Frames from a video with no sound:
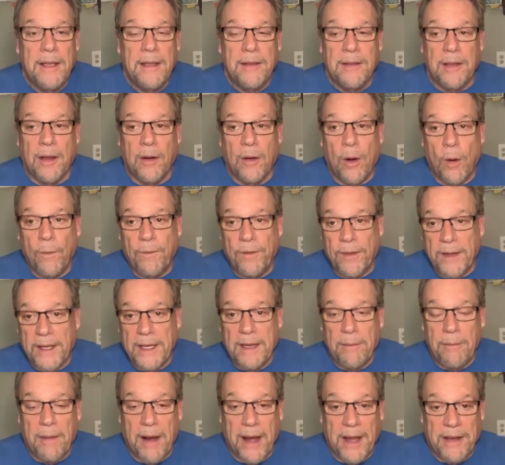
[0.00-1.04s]
So hopefully
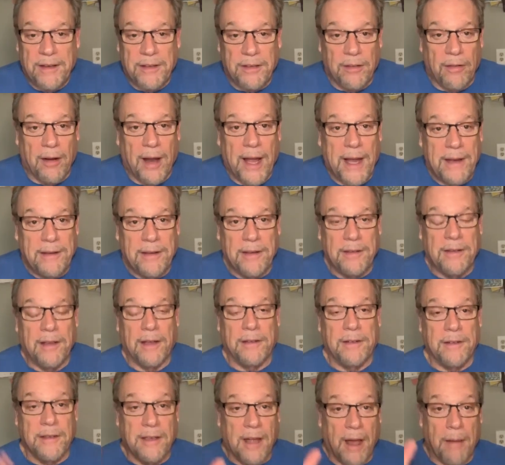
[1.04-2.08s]
my psoriasis
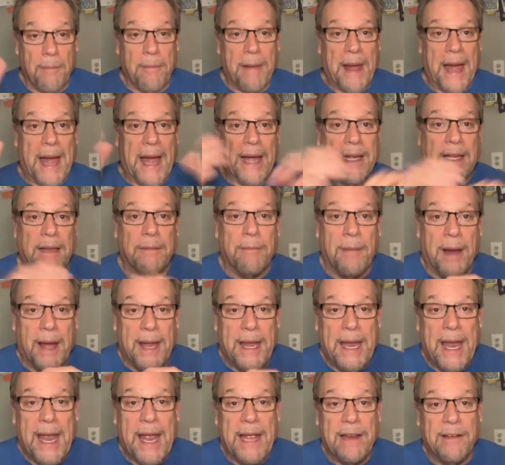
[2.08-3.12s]
doesn't come back and my
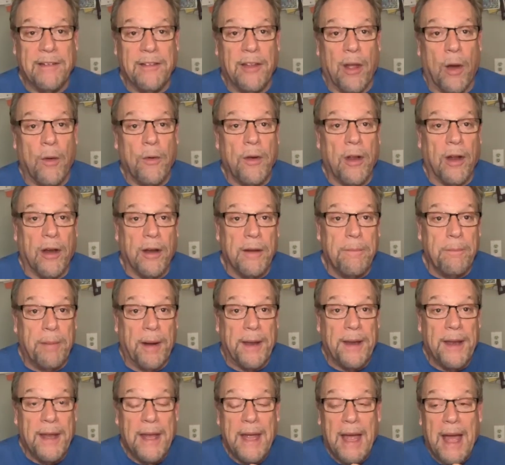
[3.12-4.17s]
hands don't hurt. But